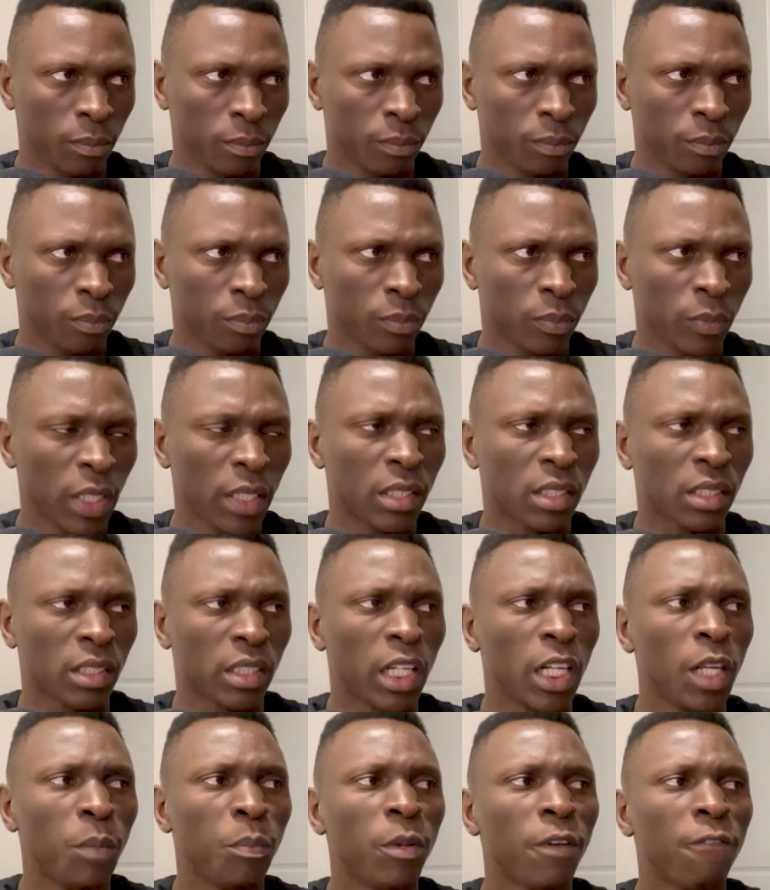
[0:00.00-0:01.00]
the
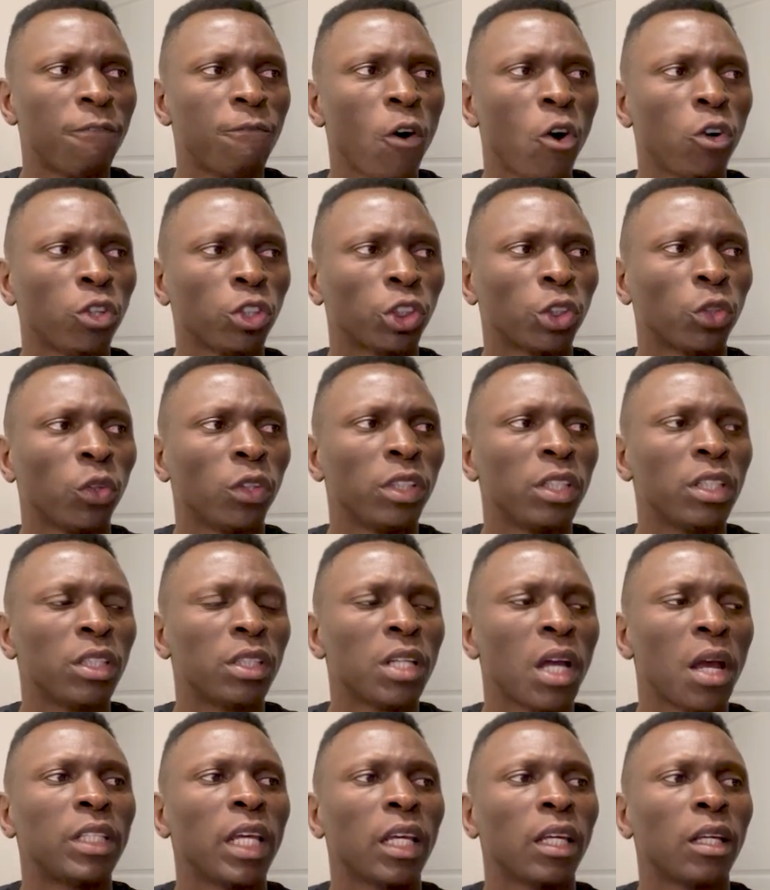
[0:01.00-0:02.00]
sleepy function
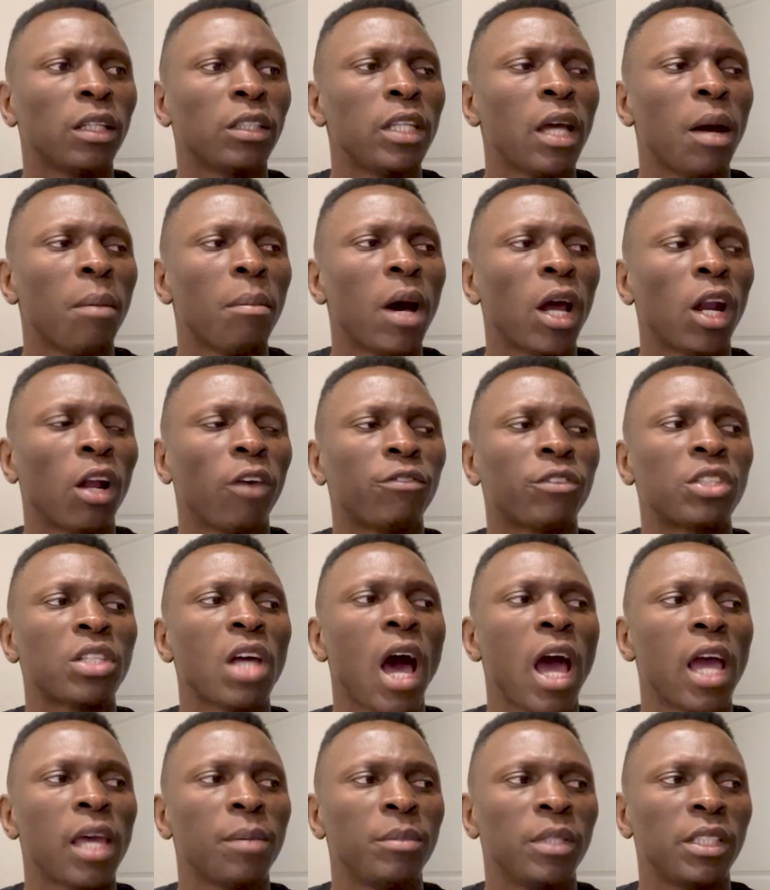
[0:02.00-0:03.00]
determines the amount of
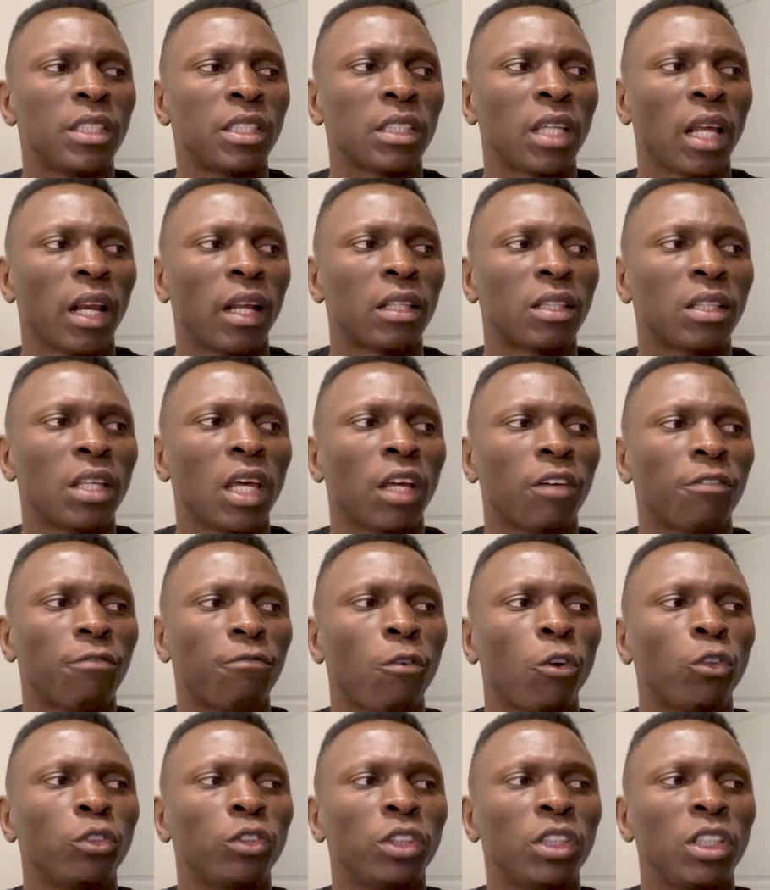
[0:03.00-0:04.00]
time it's gonna take
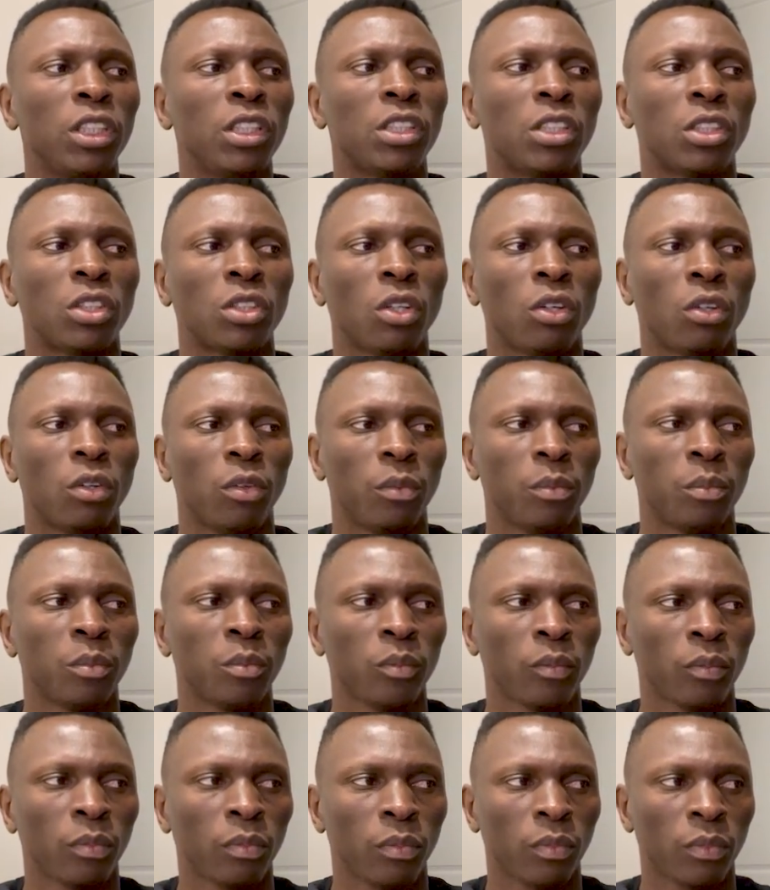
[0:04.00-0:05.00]
for this
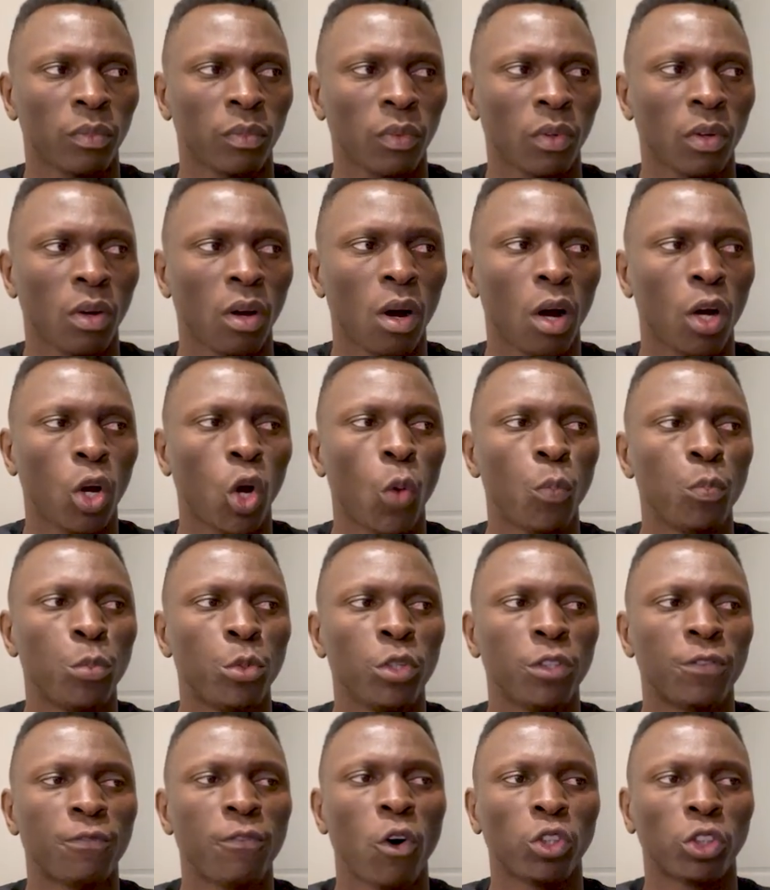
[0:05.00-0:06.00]

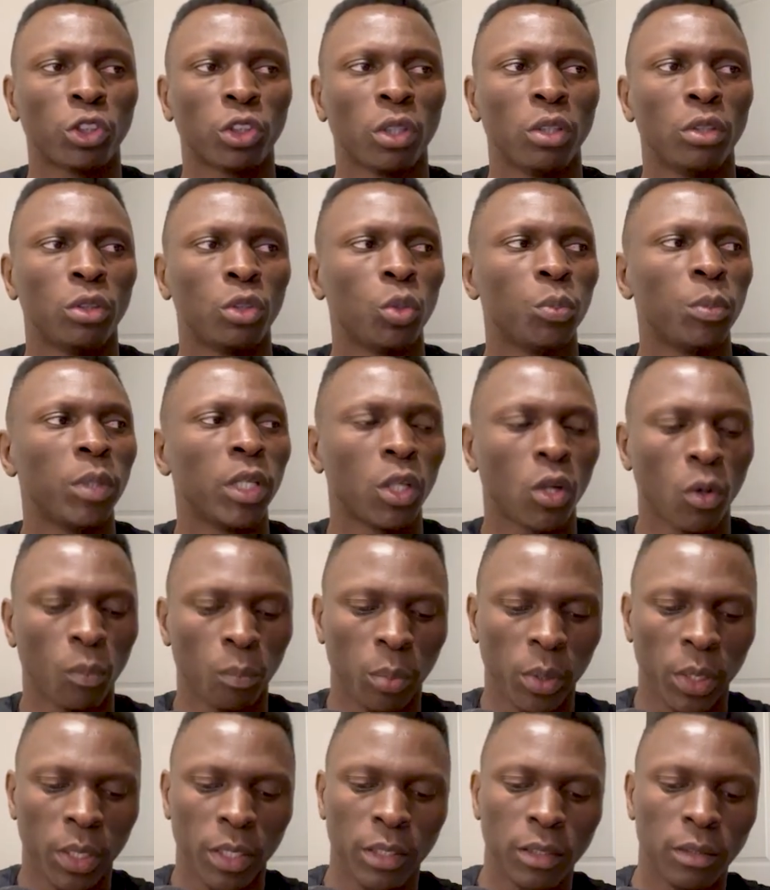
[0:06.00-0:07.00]
compute function to be
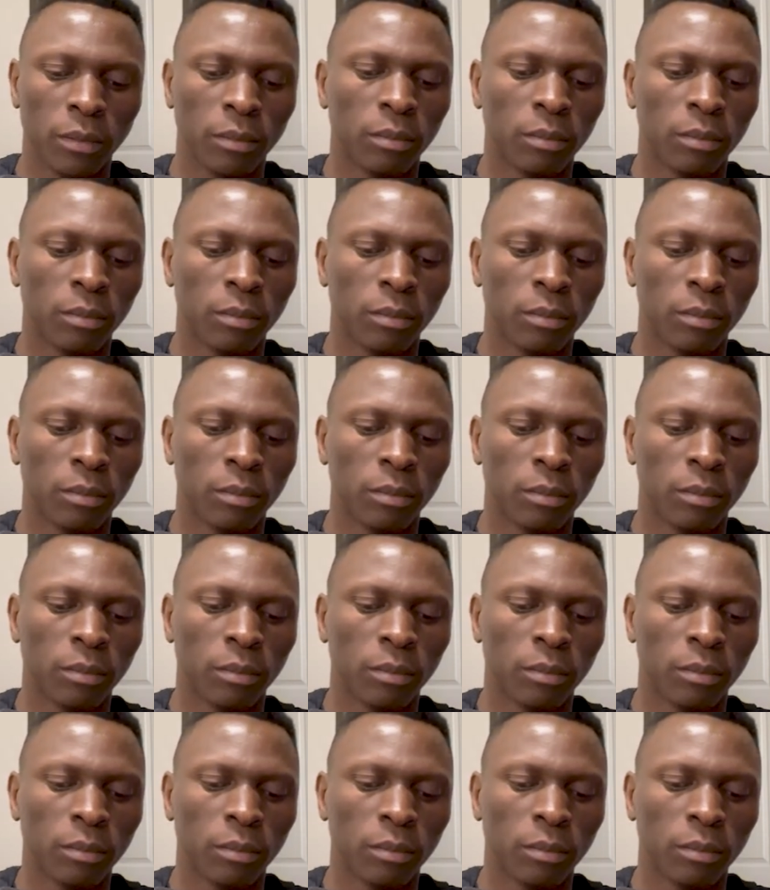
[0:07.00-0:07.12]
completed.